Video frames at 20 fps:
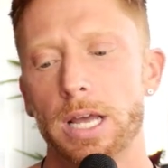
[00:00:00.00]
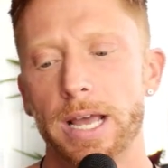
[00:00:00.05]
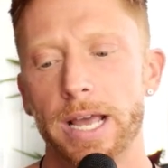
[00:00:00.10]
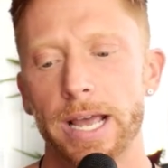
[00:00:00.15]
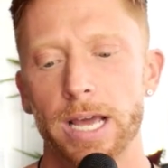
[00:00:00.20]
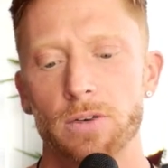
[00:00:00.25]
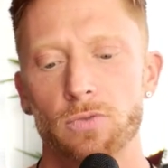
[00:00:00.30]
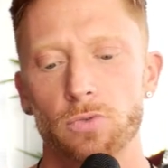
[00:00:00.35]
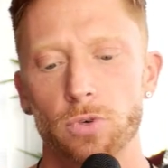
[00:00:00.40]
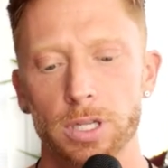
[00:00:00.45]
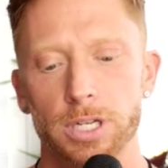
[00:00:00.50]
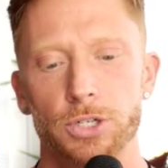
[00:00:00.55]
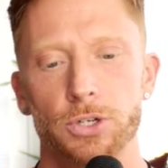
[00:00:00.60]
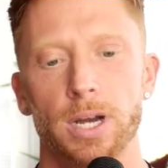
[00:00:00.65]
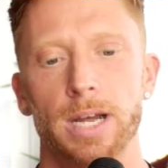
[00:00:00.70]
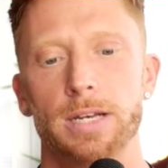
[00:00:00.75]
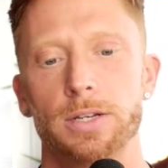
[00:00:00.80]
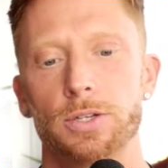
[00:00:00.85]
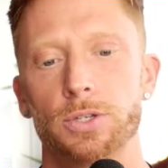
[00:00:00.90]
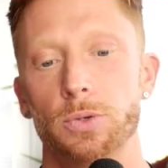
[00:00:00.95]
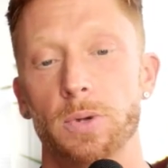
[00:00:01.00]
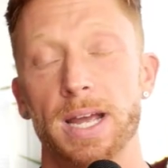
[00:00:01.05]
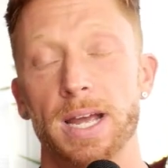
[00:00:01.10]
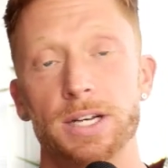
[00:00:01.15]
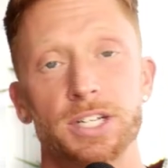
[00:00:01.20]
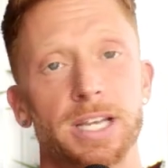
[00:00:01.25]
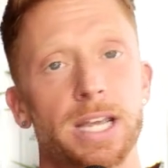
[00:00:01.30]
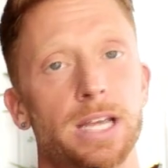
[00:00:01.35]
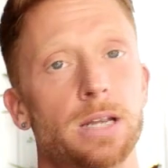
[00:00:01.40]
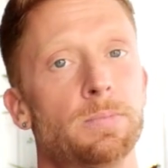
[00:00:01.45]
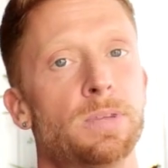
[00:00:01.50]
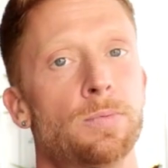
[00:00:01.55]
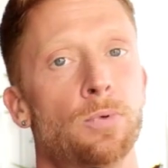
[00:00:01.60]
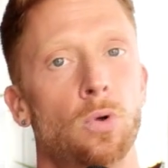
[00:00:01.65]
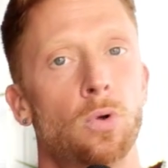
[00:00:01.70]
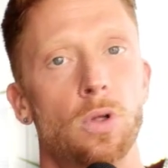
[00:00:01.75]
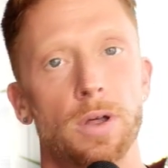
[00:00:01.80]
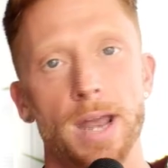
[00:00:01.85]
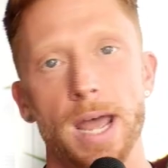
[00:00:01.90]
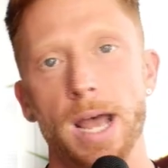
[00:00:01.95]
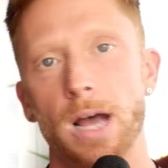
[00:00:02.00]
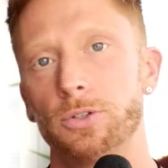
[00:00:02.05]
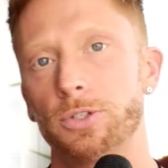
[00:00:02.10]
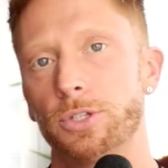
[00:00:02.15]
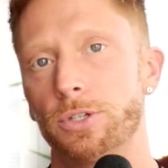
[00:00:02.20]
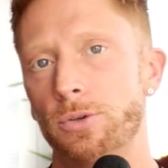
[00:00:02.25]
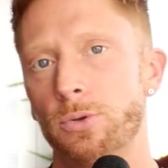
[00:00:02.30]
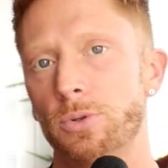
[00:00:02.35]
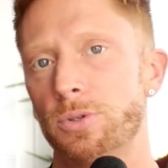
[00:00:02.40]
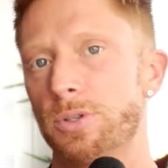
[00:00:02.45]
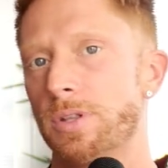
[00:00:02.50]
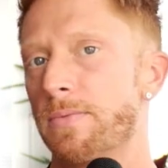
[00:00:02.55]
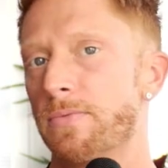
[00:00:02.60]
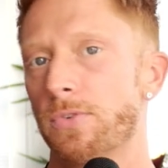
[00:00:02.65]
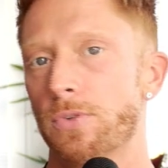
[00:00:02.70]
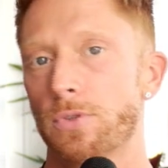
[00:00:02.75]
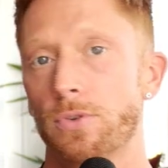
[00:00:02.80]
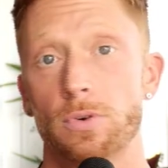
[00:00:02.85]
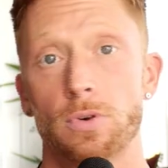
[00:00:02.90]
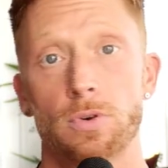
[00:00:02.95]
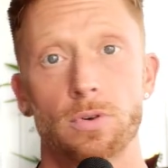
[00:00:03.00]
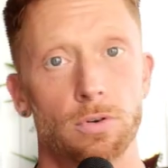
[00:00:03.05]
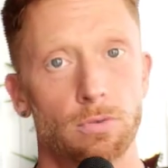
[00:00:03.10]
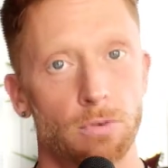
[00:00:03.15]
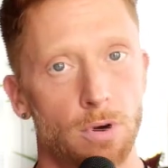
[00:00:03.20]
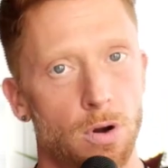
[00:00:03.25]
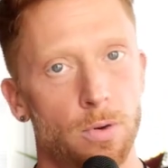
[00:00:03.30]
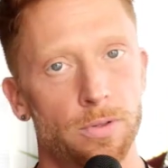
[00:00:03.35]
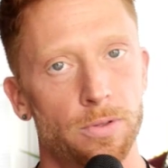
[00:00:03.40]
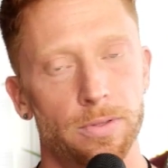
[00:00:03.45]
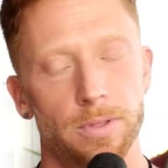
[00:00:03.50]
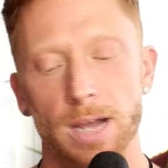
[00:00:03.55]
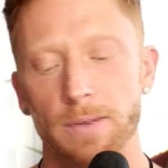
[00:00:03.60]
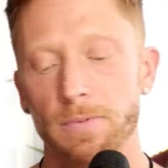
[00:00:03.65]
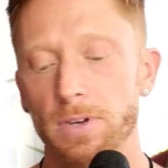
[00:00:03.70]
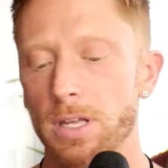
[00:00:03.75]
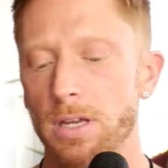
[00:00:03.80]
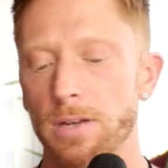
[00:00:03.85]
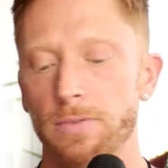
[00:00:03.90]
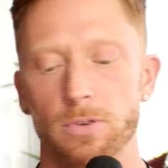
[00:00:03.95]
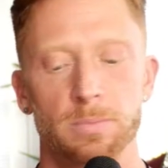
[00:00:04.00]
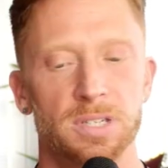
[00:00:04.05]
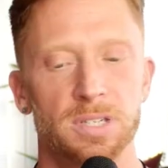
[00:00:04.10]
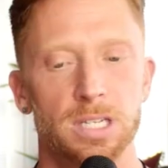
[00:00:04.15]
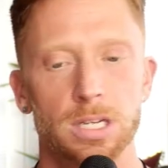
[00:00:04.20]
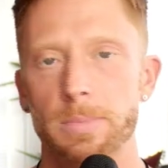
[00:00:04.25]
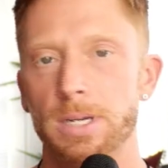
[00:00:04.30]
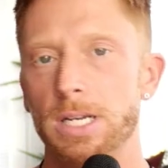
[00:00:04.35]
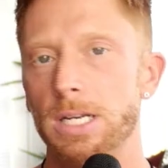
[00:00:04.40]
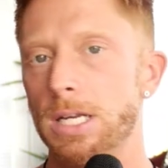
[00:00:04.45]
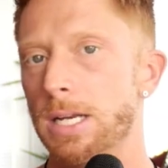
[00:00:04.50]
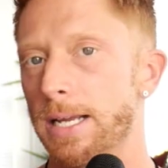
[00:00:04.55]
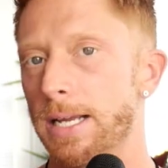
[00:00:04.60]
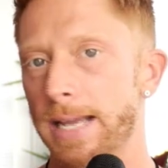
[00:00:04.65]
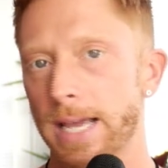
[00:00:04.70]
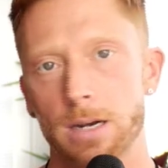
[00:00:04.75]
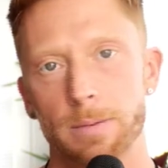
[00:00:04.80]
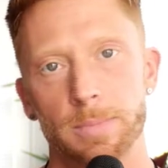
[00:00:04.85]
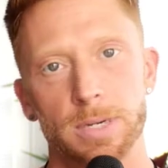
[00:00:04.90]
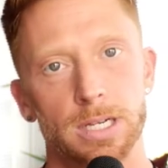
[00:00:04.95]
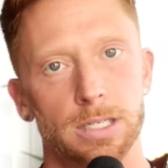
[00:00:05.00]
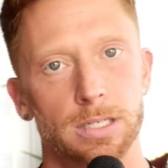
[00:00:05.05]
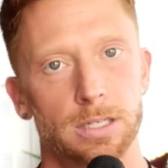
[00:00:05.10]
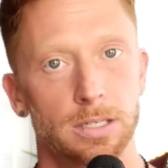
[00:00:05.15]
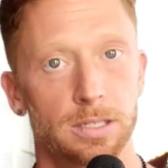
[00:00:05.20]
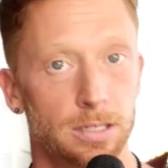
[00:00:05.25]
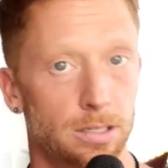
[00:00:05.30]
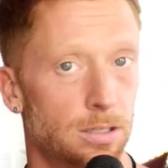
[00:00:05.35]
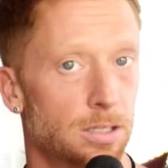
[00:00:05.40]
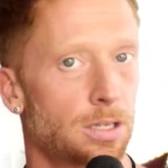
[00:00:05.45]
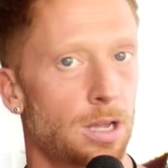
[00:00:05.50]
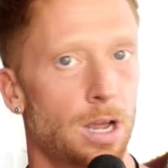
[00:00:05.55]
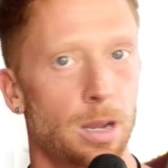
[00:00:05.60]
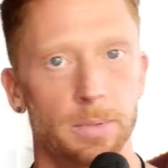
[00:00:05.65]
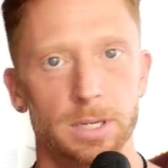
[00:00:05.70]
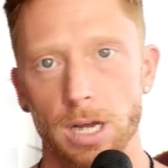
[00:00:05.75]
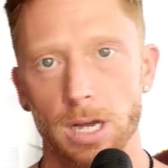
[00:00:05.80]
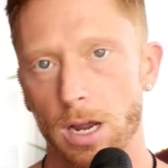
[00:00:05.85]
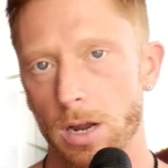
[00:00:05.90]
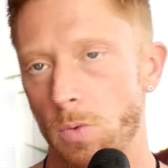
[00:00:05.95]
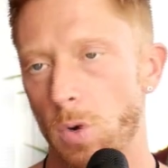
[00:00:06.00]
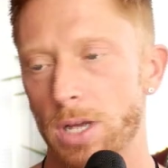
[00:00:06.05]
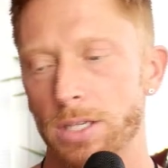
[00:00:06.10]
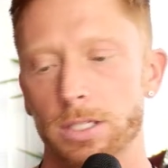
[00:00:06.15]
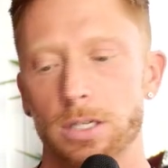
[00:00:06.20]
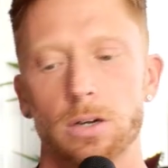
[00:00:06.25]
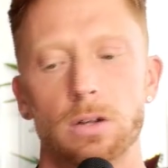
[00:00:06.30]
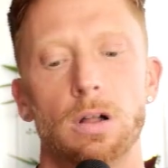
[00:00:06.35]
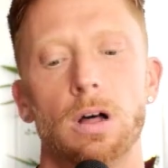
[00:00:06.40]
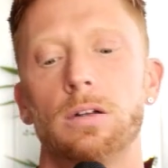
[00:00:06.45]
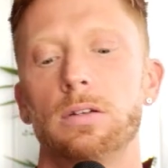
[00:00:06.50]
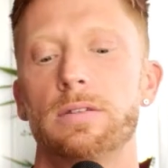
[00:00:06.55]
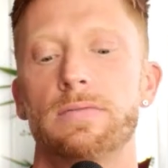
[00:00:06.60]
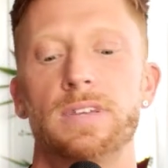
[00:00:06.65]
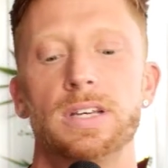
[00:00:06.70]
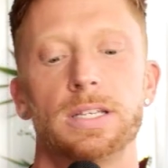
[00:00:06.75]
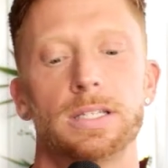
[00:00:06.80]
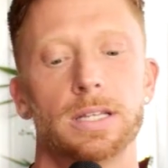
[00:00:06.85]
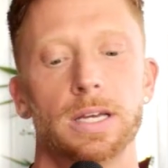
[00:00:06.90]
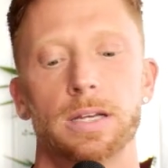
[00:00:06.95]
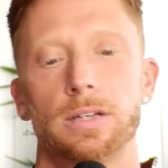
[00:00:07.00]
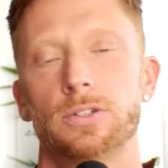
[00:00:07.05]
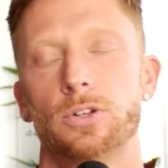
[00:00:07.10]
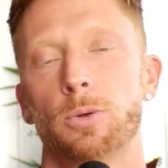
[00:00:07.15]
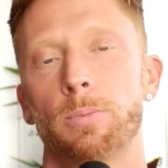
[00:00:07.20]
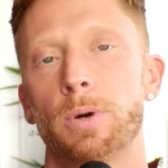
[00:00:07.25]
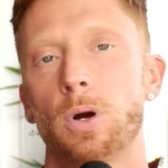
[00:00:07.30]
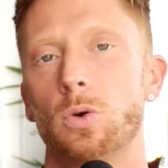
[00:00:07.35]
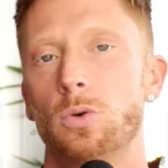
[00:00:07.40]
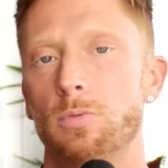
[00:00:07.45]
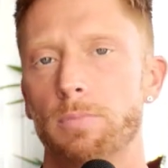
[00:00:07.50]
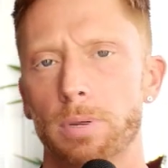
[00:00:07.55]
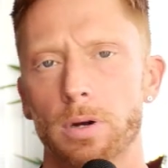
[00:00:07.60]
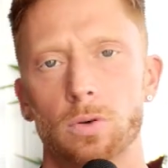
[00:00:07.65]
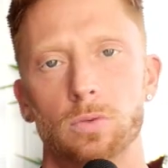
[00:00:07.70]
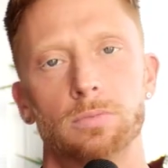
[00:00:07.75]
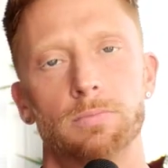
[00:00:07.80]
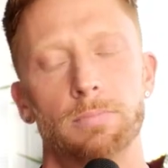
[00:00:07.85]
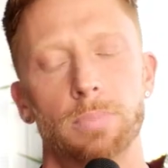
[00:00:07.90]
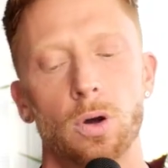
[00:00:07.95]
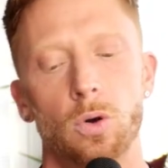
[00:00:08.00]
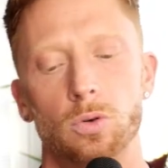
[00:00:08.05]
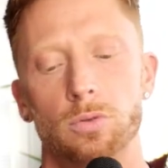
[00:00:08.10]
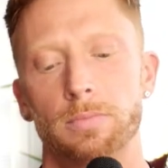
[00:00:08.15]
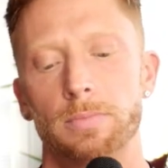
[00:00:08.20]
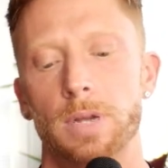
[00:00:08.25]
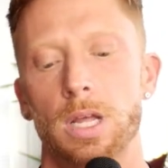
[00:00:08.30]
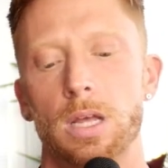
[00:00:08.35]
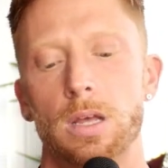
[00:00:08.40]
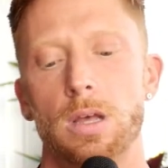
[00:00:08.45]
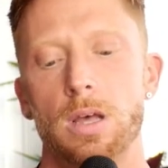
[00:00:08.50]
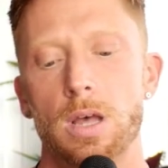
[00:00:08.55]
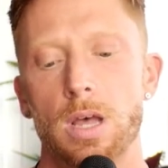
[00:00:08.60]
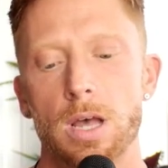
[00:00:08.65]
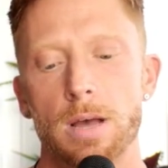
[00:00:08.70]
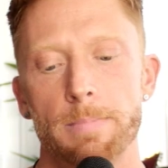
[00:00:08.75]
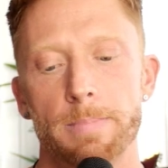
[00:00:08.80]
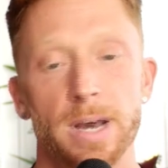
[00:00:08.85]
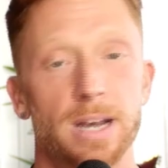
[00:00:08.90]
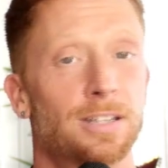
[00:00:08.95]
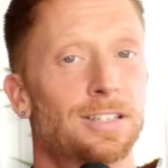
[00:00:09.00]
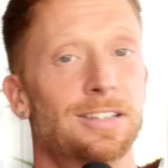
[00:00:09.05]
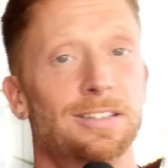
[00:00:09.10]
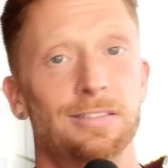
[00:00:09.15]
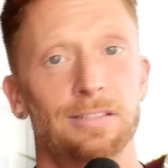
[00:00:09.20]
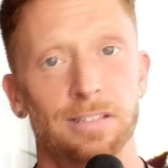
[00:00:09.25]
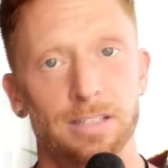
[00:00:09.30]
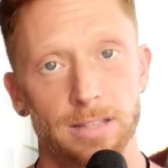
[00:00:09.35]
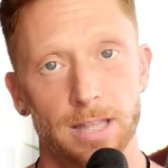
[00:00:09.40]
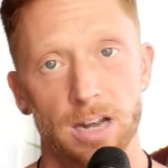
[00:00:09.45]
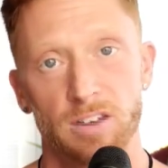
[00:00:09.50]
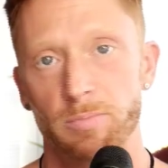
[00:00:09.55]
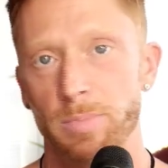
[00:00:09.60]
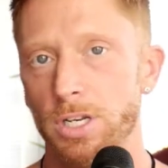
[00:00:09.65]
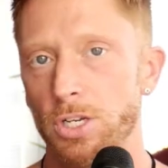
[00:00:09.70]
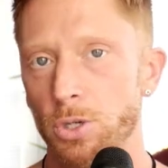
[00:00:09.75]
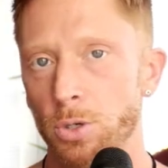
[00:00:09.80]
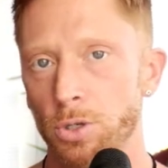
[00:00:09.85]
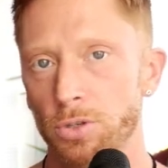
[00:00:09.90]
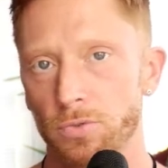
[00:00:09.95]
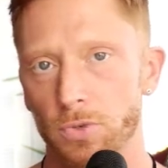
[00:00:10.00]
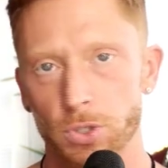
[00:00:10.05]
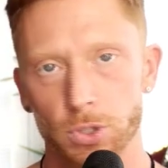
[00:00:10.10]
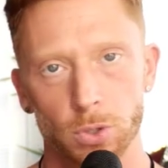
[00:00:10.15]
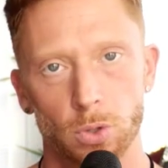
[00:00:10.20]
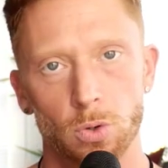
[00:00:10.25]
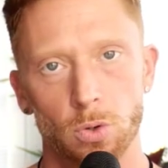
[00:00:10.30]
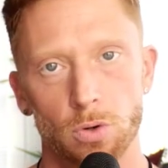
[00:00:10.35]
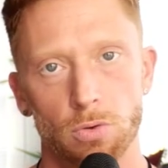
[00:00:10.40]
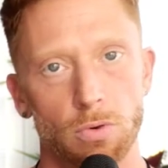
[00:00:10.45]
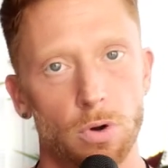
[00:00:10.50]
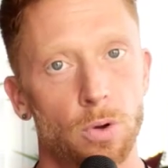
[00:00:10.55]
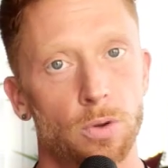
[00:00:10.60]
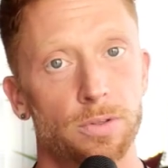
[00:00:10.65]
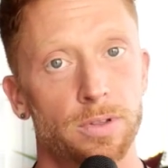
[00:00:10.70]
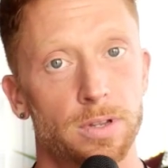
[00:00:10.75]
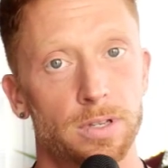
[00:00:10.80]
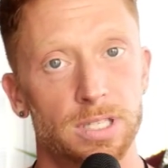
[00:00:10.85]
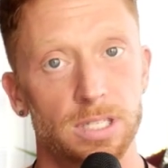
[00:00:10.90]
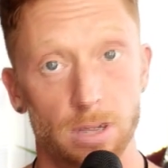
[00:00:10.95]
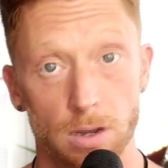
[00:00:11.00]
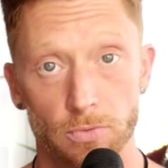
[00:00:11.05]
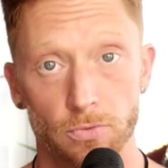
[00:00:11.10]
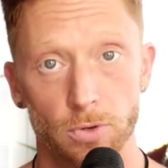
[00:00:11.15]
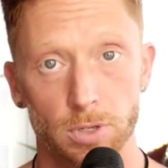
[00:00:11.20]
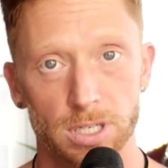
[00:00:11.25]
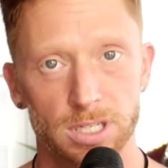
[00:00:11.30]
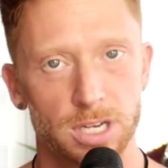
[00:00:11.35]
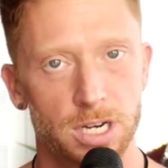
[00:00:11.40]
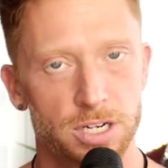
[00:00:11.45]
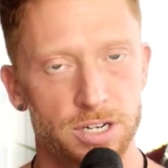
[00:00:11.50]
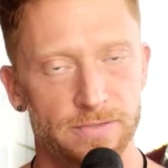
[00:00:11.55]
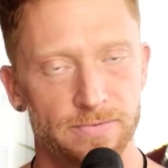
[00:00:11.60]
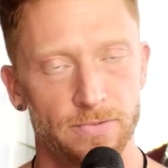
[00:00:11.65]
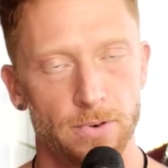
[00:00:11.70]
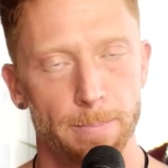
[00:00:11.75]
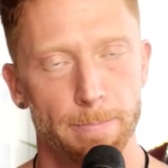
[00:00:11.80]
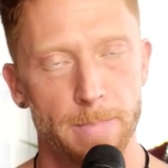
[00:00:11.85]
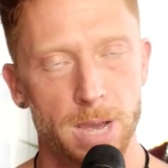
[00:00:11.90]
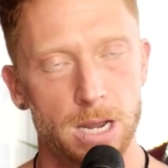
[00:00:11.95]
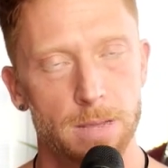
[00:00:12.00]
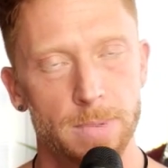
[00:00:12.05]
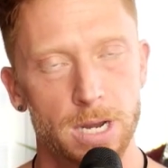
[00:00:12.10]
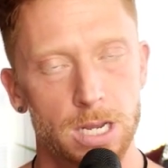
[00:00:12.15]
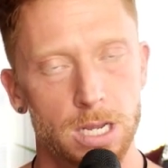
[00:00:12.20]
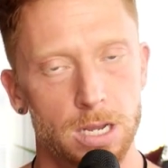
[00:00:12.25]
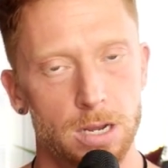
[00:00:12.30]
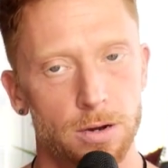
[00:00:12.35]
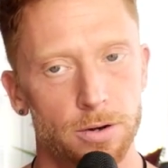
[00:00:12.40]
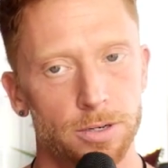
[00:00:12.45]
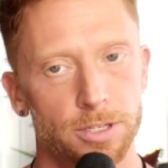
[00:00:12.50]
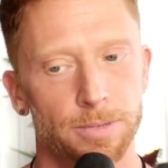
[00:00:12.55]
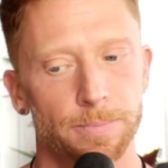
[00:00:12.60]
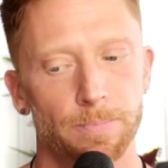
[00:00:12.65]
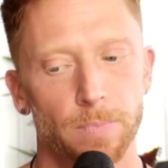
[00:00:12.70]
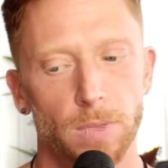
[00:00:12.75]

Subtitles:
and really tried to educate people on how to use them for their own growth. Everything from CBD to cannabis to psilocybin to ayahuasca. All of these things are potent medicines that have been used for soul growth and self-realization for many, many years.